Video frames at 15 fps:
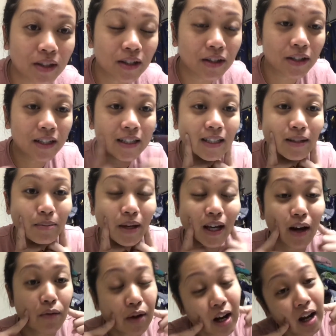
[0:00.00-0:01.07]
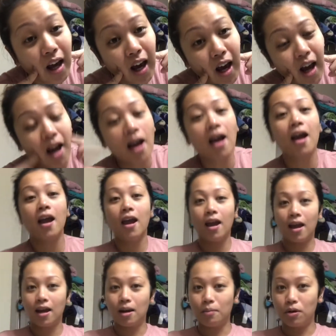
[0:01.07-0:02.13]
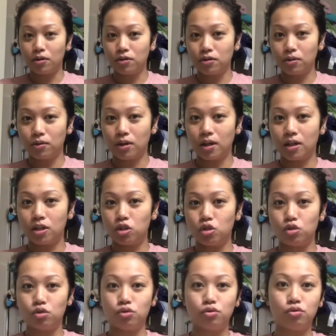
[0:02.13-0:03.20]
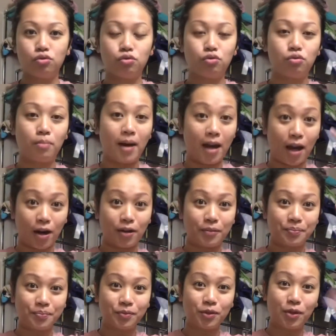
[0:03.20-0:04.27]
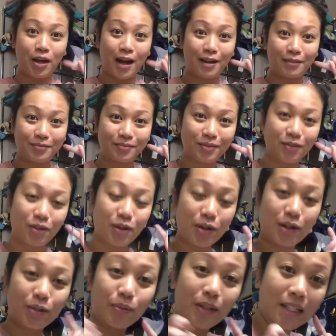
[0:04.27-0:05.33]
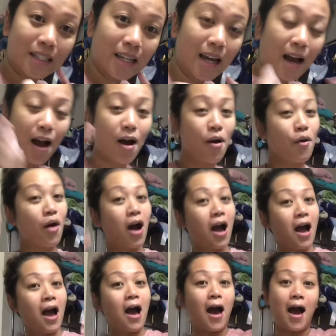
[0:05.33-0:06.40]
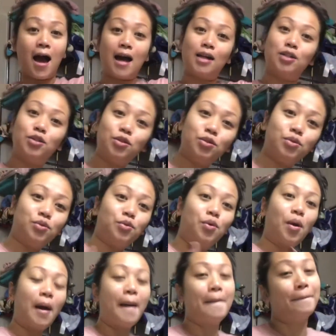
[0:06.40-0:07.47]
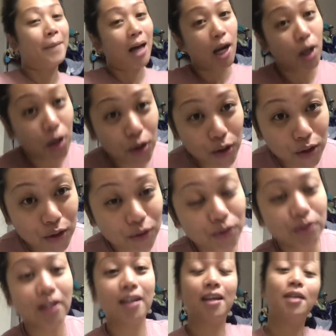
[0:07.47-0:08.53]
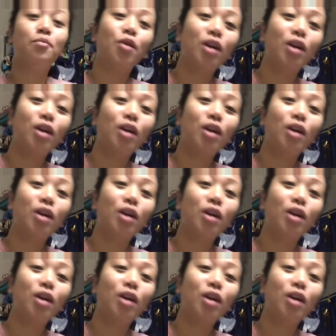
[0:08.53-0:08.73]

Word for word: you're gonna see me get ready, and I'm also gonna do my hair. So yeah, if you guys want to see how I do my look, then keep